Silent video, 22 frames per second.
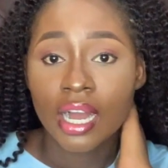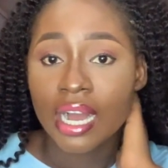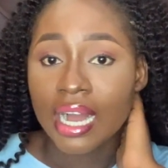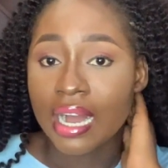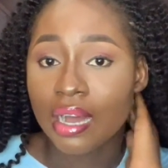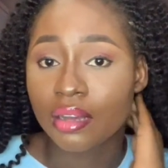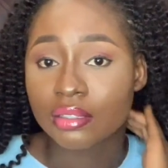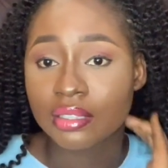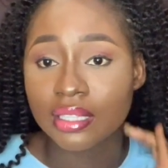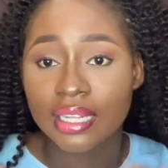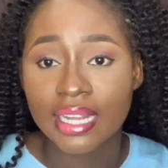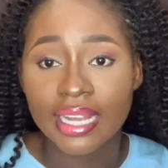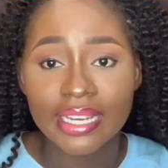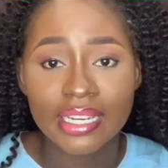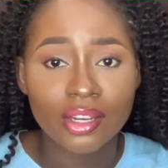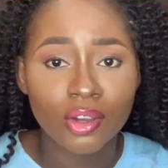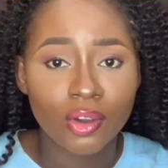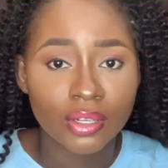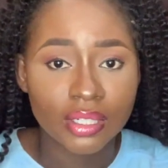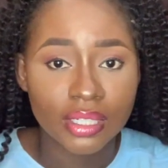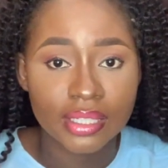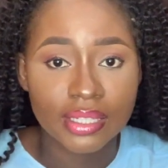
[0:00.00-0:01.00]
Outline
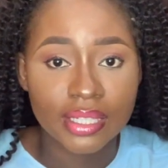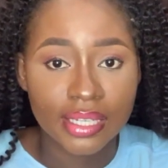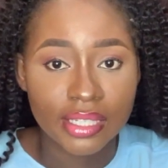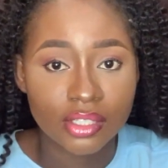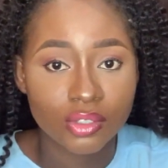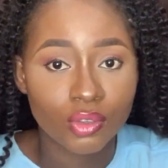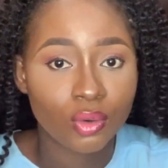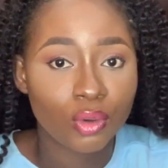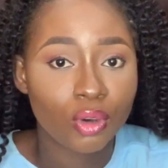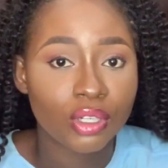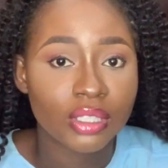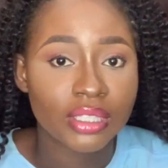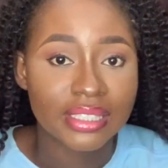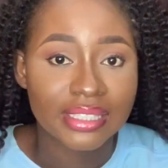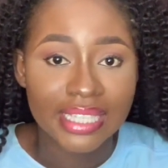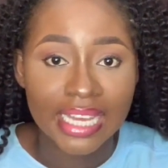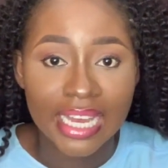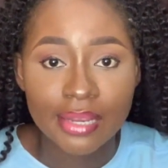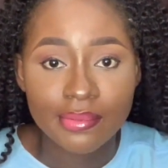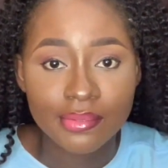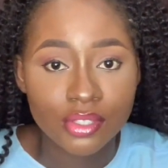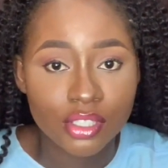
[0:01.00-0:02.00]
all the
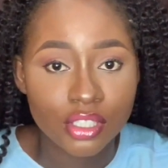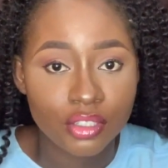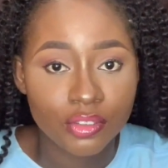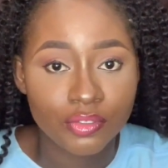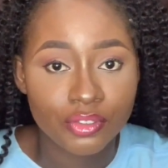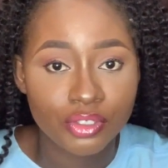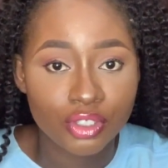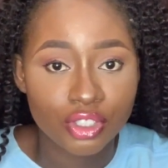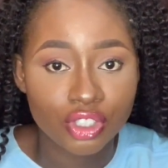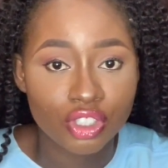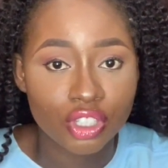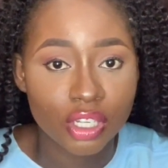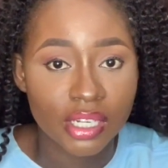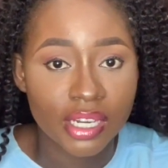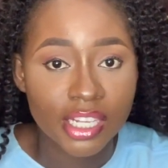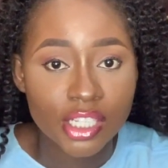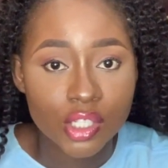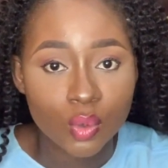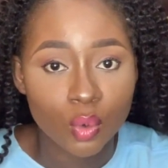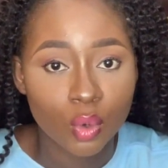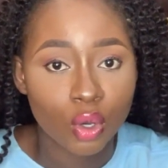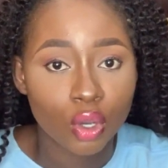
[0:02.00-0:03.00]
times you've used the
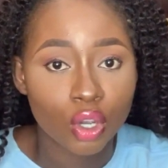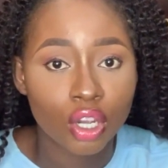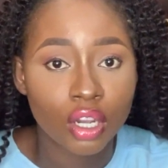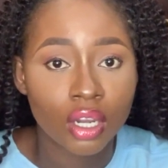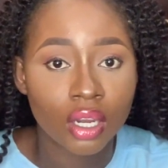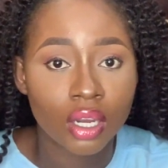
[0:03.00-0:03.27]
network.